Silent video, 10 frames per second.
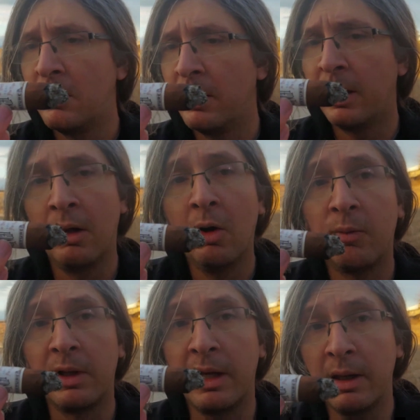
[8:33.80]
and
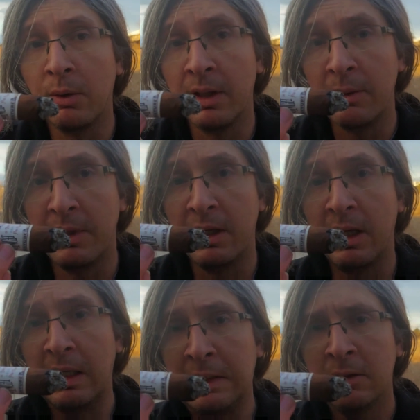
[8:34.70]
hopefully it will not be
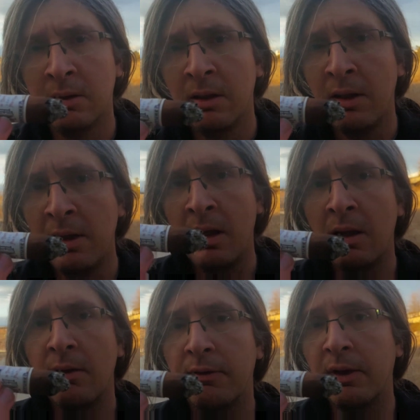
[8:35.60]

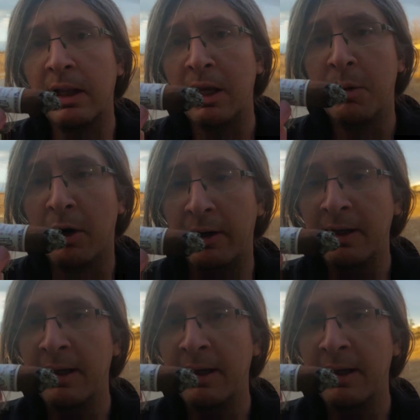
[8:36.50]
flailing apart.